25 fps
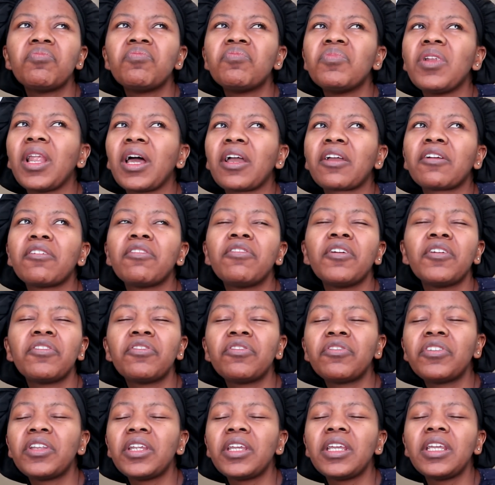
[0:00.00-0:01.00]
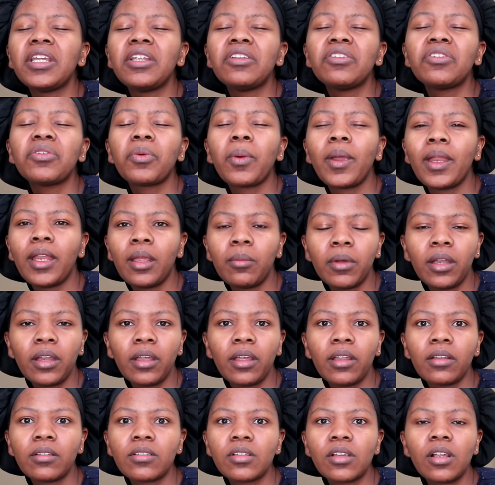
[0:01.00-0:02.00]
like 15-20
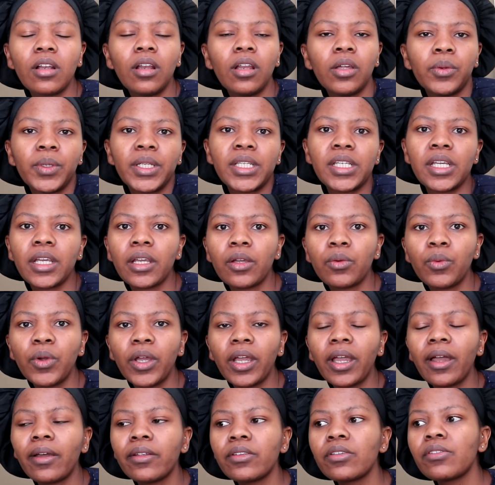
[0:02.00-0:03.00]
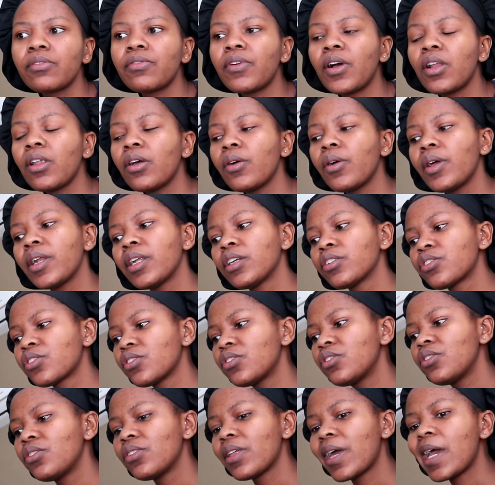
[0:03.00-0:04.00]
minute Chloe Ting workout to follow and I'll
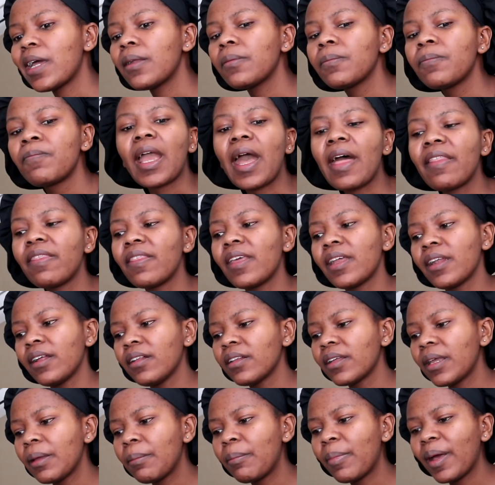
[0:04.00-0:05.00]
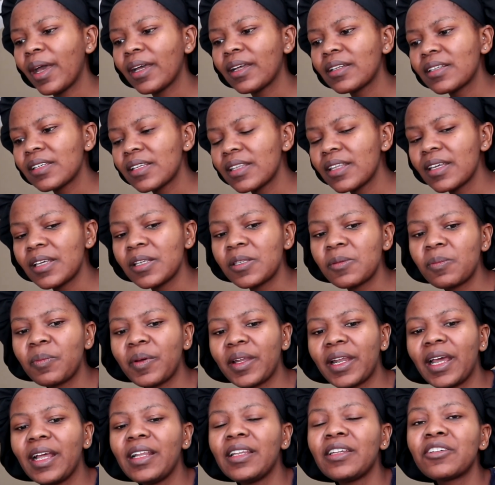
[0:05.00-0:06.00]
just do that and then I'll get back to this.
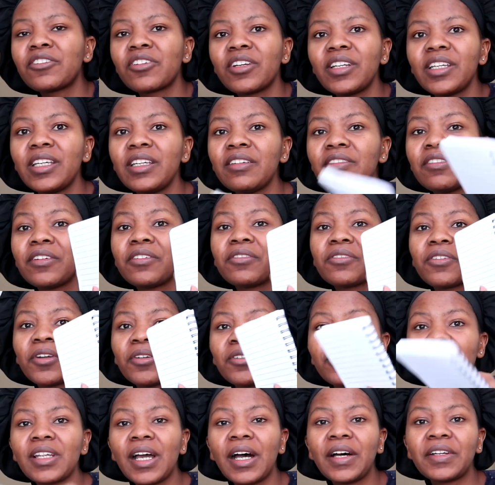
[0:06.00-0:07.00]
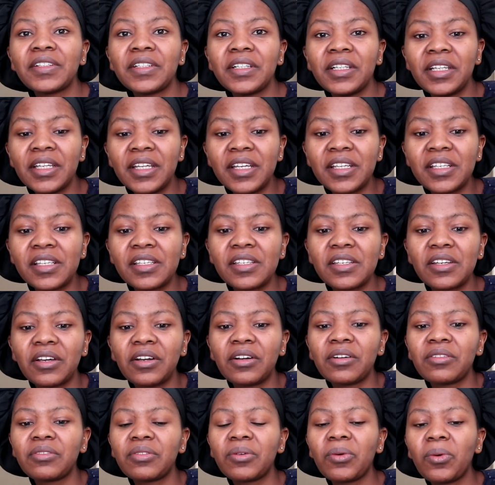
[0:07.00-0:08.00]
But I literally even wrote down a list
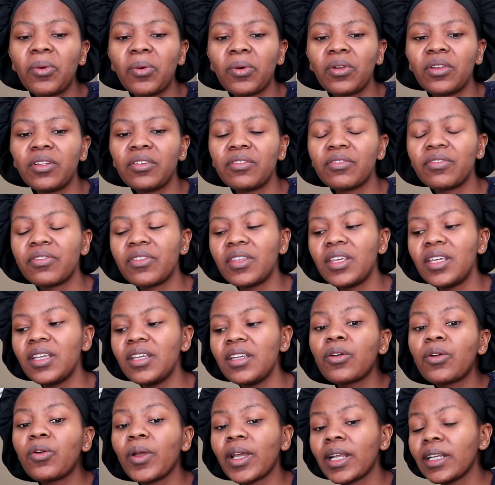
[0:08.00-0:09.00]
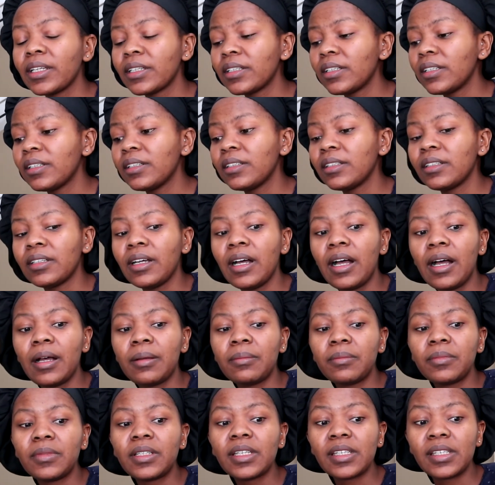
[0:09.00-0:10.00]
of all of the quick little
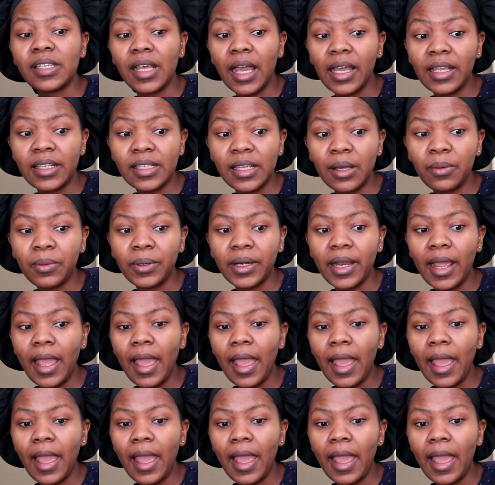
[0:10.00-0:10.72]
designs I want to